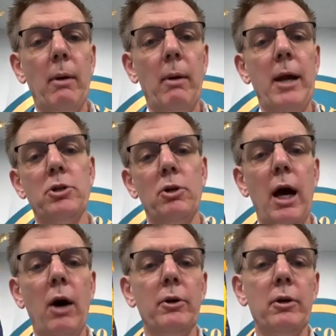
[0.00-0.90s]
I'm not sure
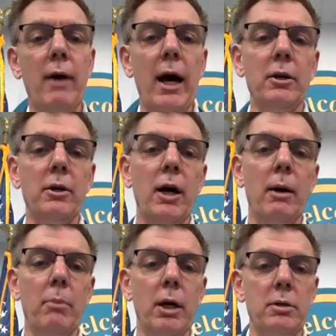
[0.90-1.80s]
how they're dividing it
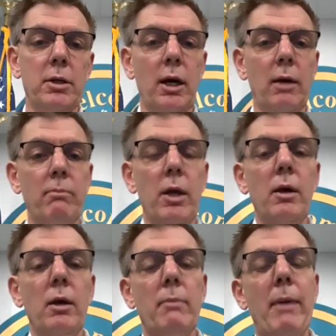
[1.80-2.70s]
up, but
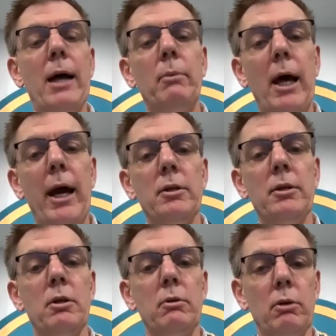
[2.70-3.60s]
the bottom line
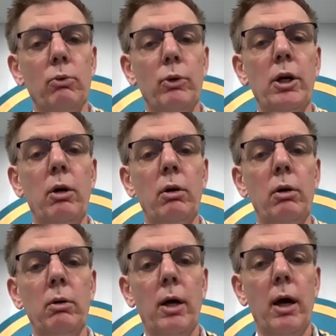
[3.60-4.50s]
is the
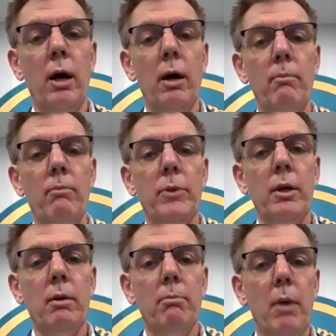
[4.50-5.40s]
real
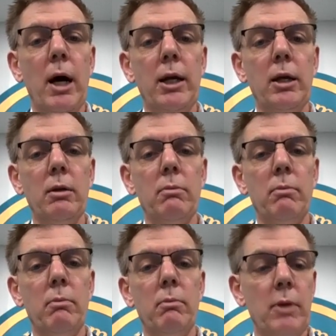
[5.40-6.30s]
money
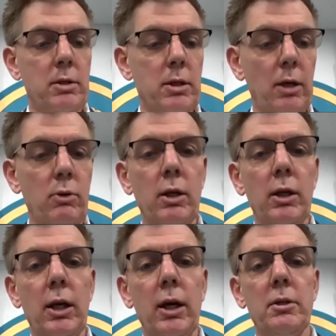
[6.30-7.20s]
that you can
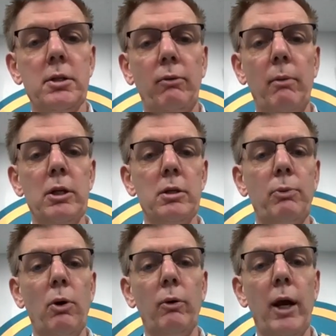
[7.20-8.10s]
get is from these
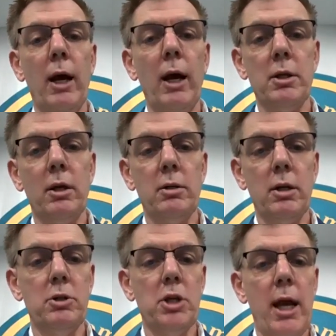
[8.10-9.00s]
programs that
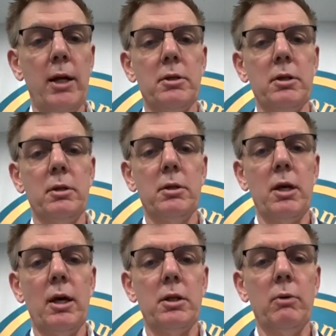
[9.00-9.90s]
Janice is
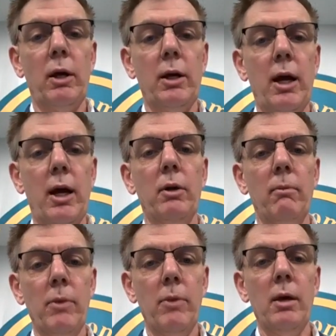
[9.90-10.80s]
discussing right now, the